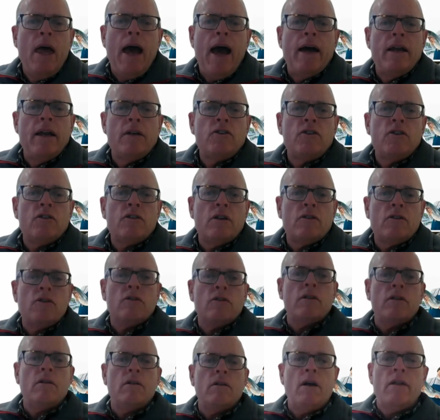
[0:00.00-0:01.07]
And
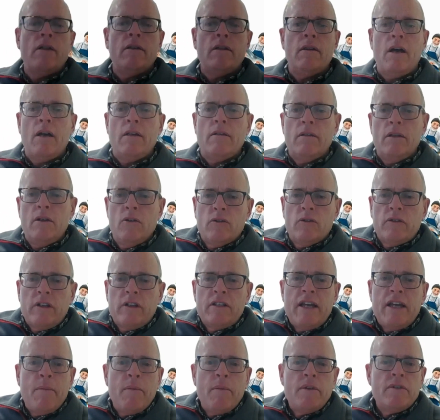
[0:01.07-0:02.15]
just on the note of
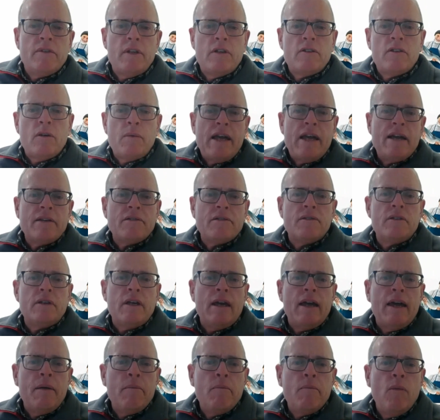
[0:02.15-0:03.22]
contaminants, then somebody asked,
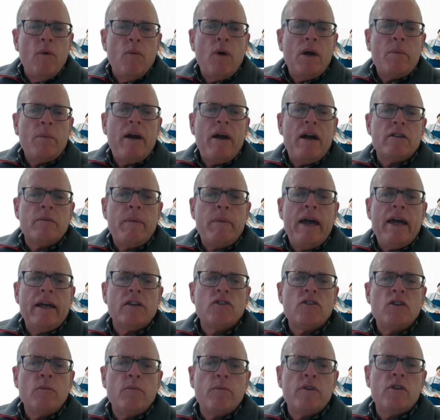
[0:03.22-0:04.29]
what part of
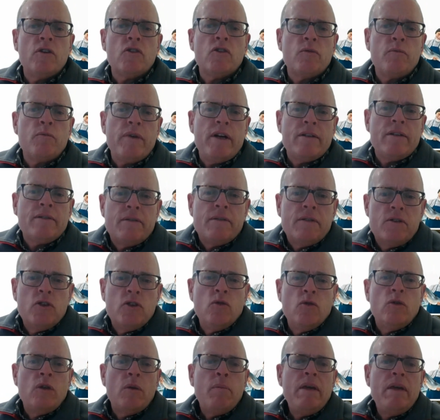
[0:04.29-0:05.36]
packaging production process
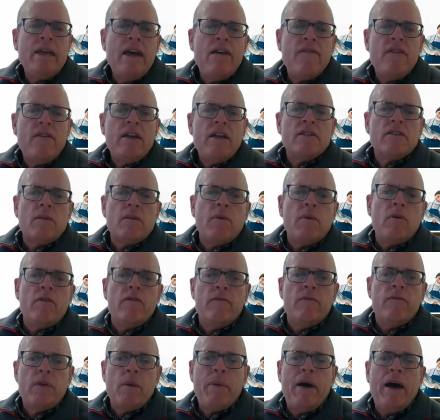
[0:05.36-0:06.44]
do the PFAs,
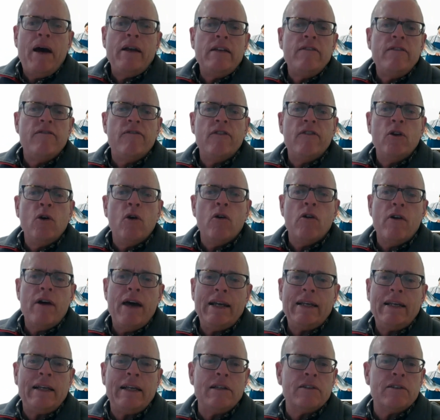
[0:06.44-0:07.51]
the
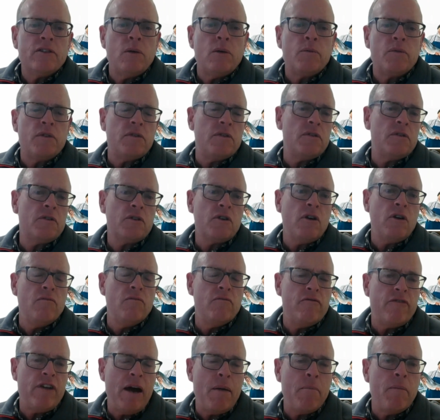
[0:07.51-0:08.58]
polyfluoroalkyl substances, come
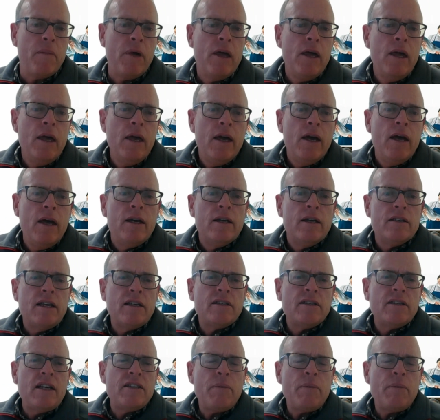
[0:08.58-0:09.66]
from?
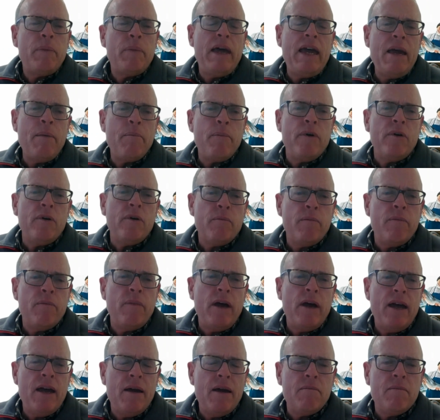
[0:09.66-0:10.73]
Is that paper
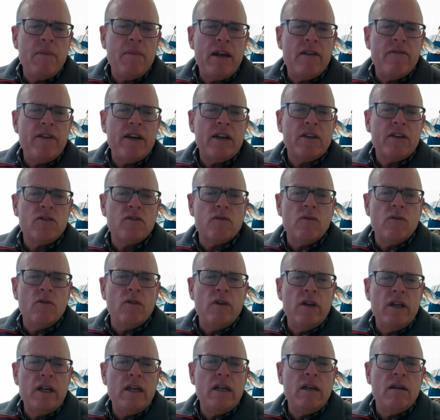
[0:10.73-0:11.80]
manufacture
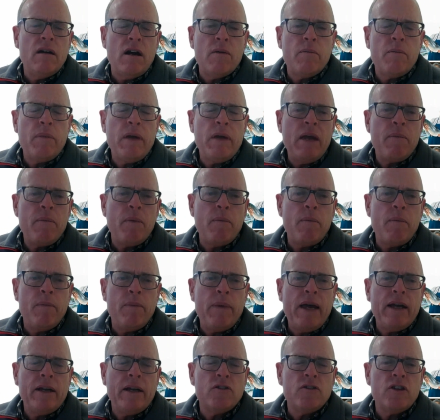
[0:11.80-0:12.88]
only, or paper
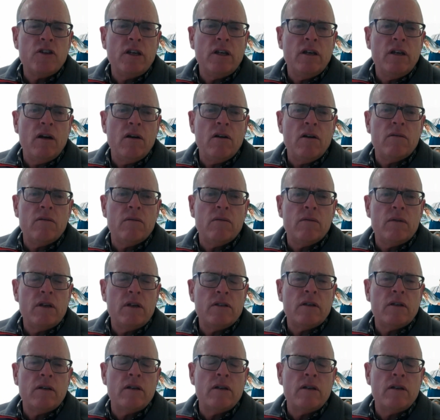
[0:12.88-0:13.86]
packaging, or is it?